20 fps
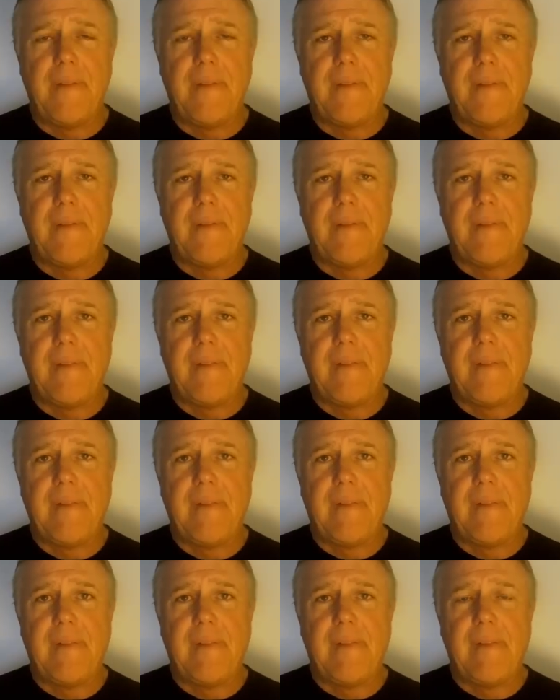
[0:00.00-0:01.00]

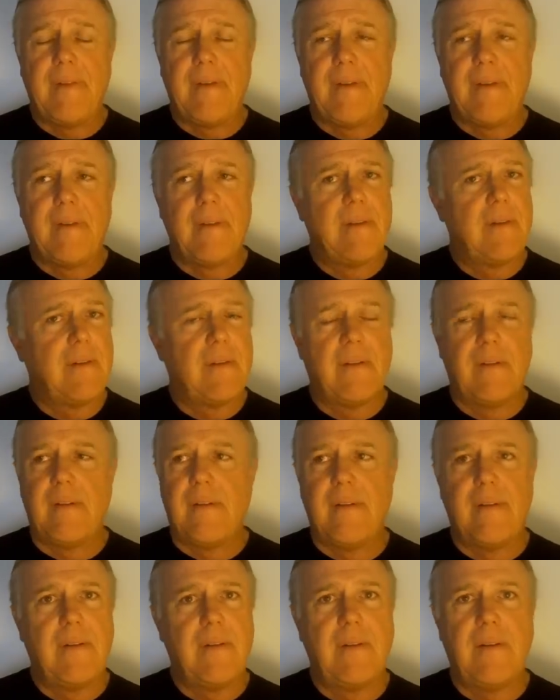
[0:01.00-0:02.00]

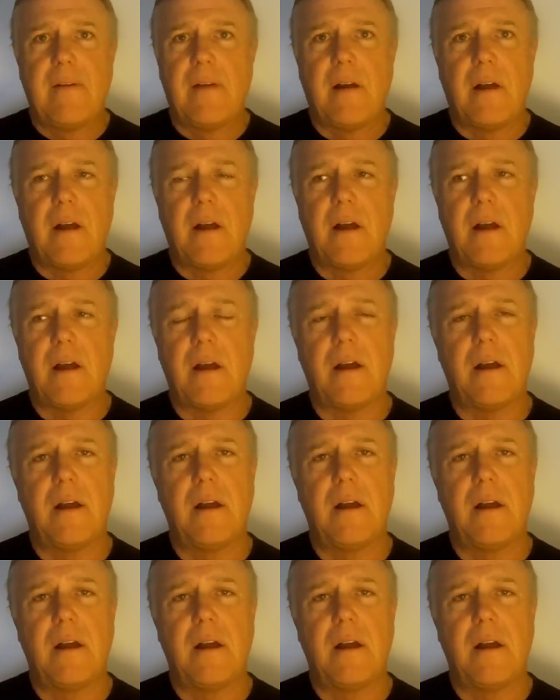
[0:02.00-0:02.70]
(silence)